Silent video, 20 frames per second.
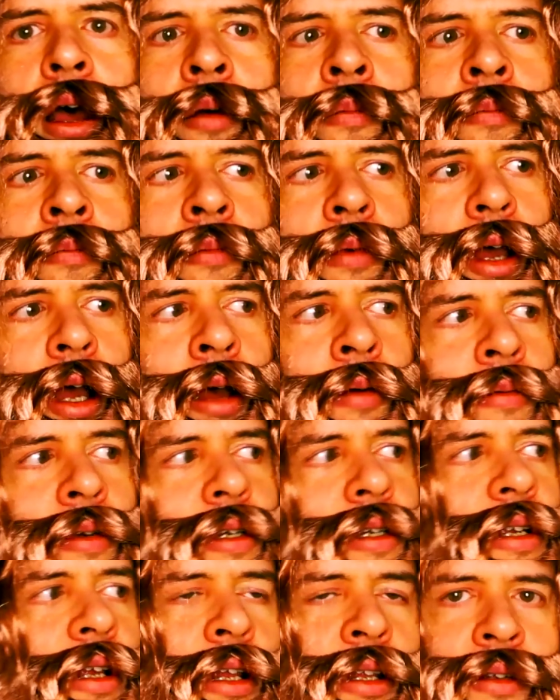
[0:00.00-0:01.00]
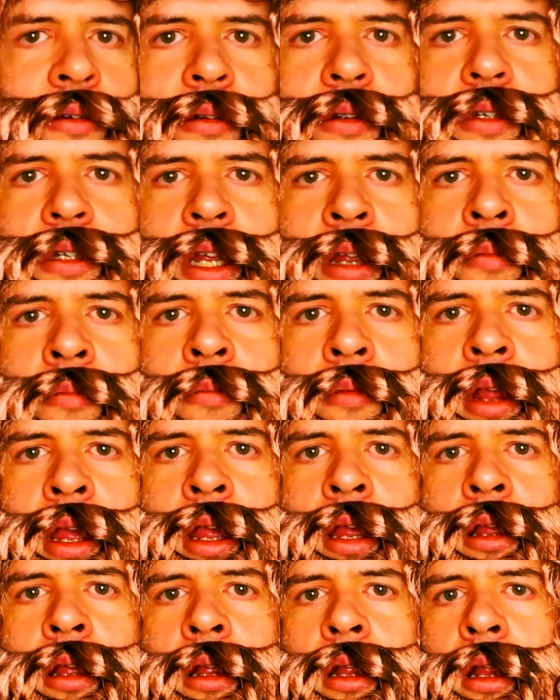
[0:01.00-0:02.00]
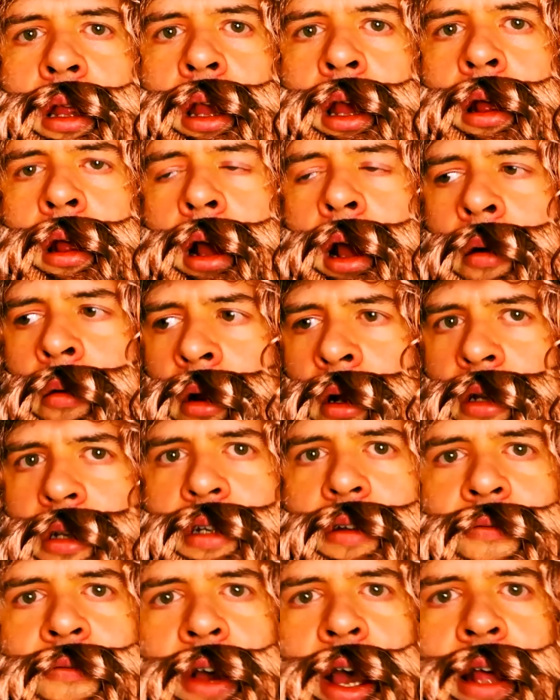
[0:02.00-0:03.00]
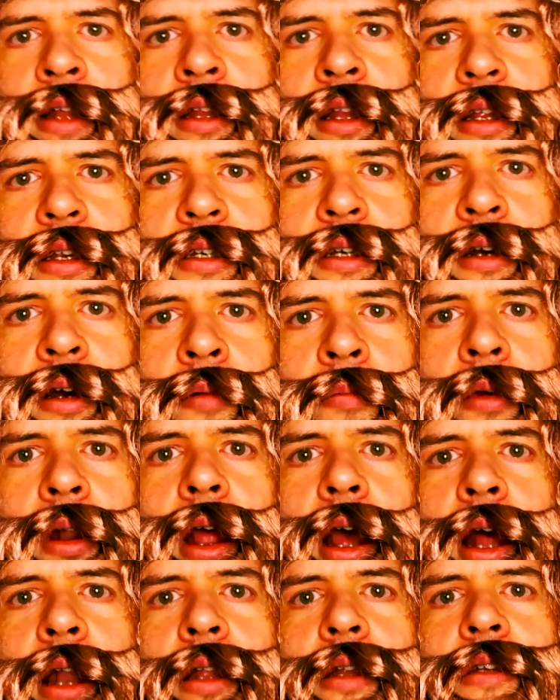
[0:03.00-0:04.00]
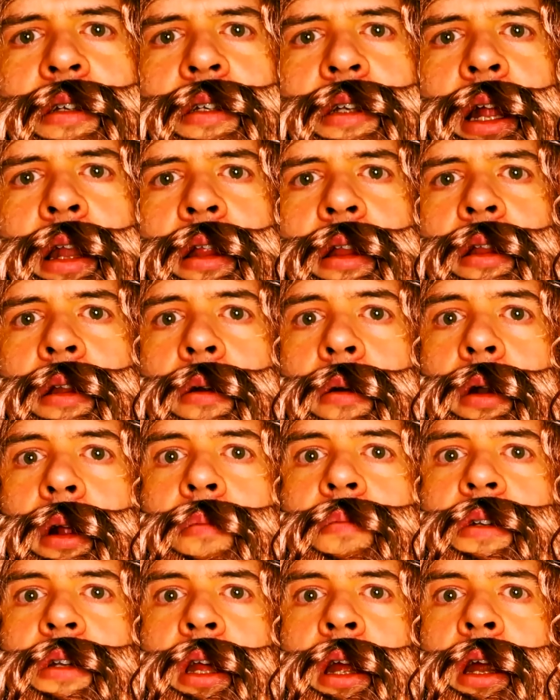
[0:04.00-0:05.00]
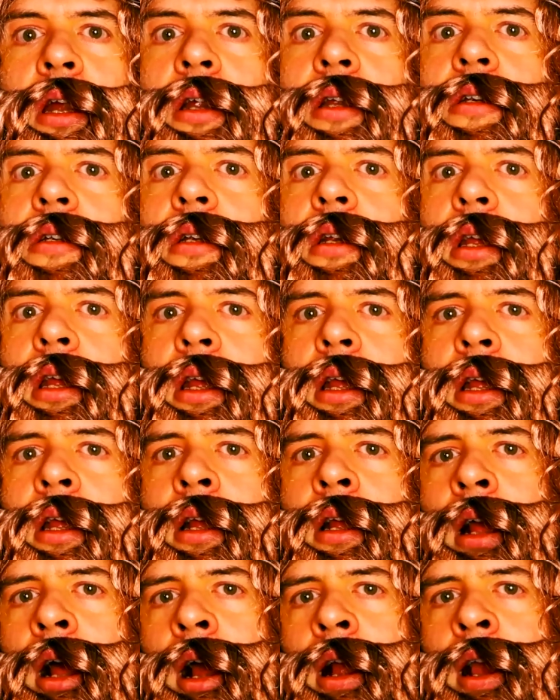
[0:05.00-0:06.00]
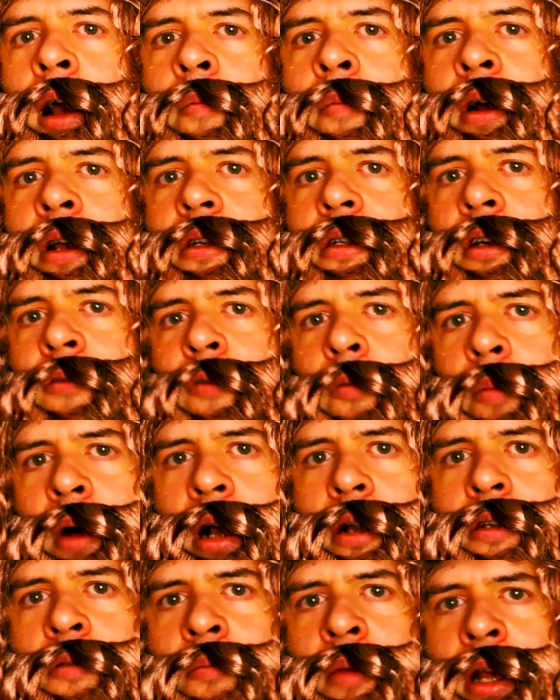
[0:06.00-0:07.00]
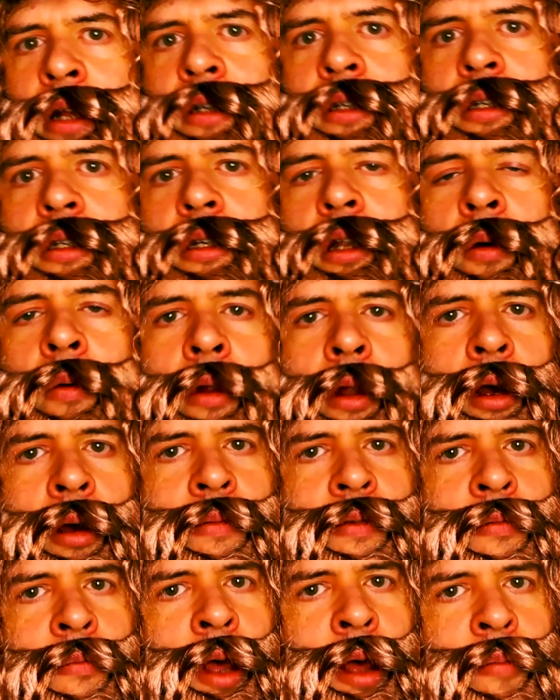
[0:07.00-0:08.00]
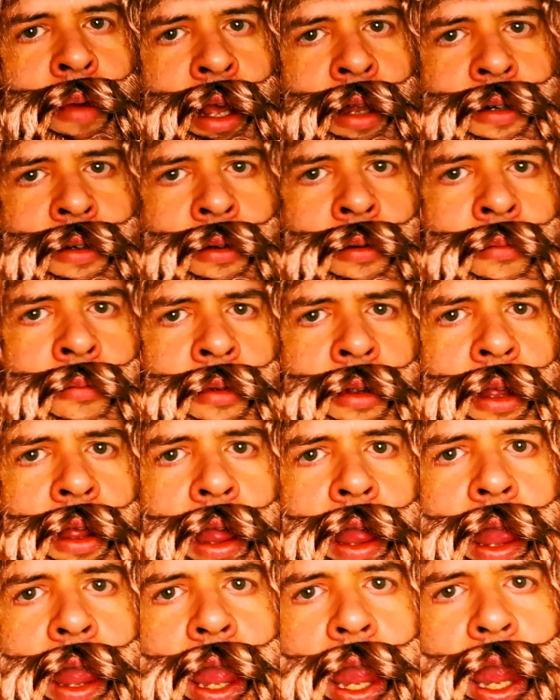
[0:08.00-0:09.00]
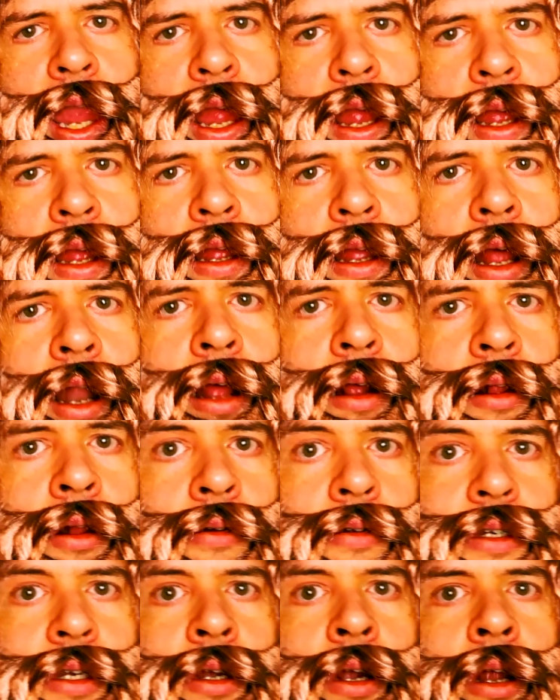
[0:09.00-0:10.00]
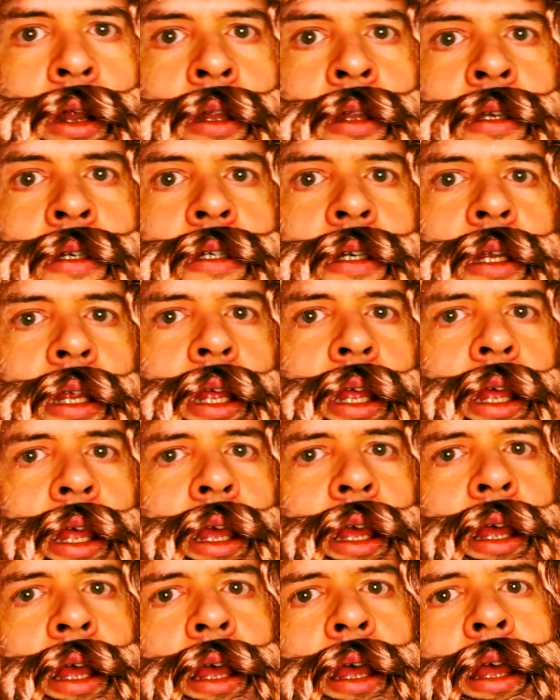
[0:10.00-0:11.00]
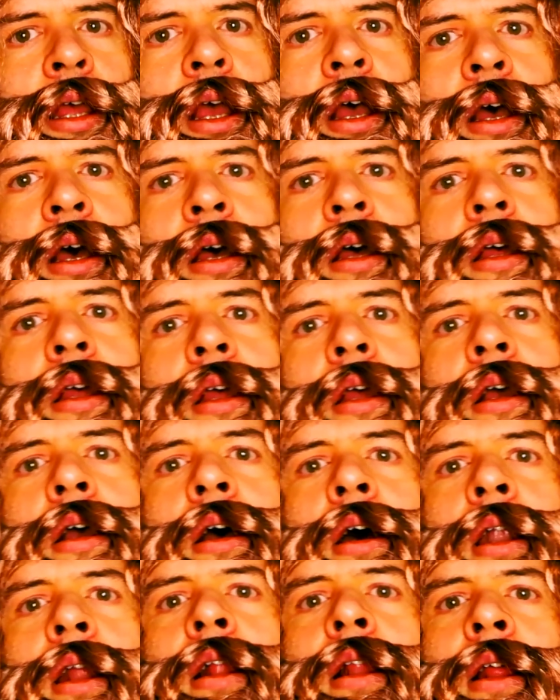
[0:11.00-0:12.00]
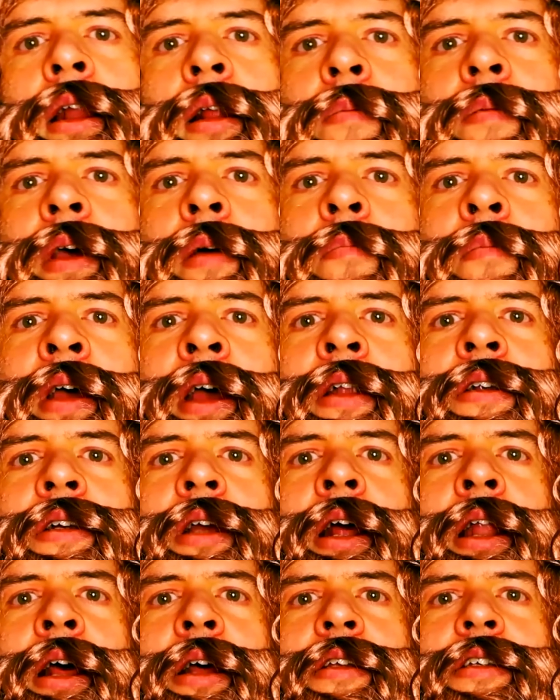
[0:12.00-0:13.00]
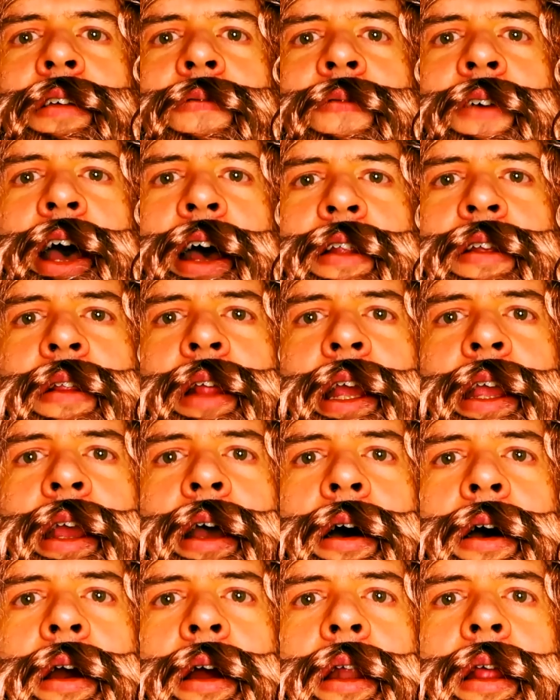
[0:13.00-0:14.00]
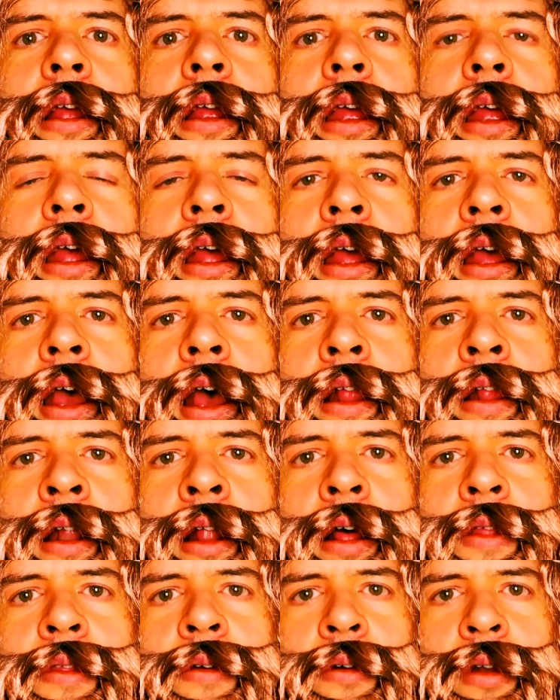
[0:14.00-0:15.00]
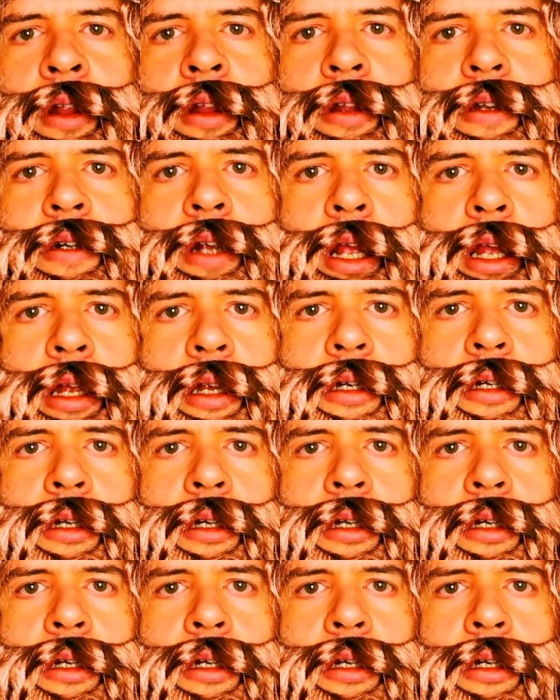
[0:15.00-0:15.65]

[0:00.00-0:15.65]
I'm just going to do the same thing. I'm going to set fire to this card, but I decided to do it upstairs. I got myself a box of matches, and I went up to my bedroom, and I closed the curtains, and I lit up that match, and I set fire to that card, and then I threw it in the trash.